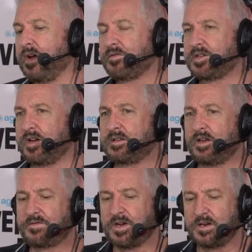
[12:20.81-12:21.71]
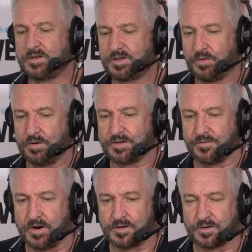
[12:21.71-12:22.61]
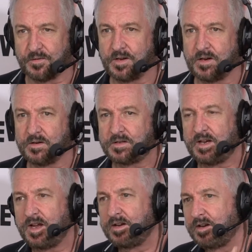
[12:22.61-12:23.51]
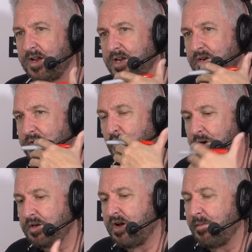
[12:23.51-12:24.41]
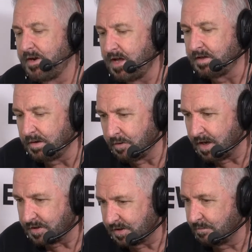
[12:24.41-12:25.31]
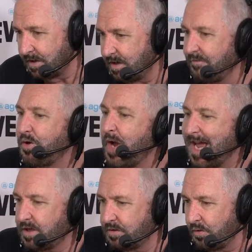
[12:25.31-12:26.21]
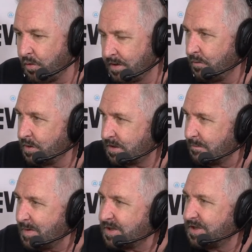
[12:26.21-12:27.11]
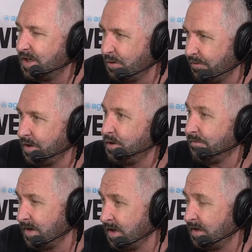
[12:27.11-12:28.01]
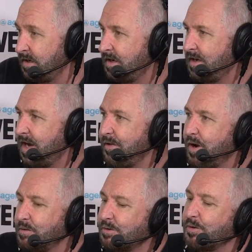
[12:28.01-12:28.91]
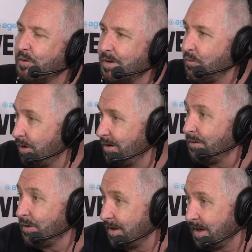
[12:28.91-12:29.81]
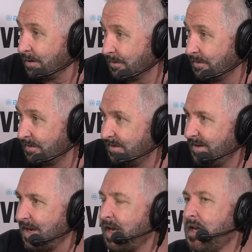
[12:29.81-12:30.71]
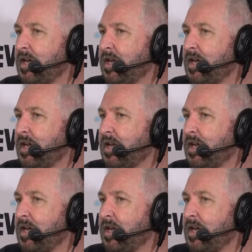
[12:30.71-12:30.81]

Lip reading: I've talked to scores of artists over the years, and the one commonality when I ask them if you had to, what's the best thing you think you've done, and they always go, the one I'm working on right now. Okay?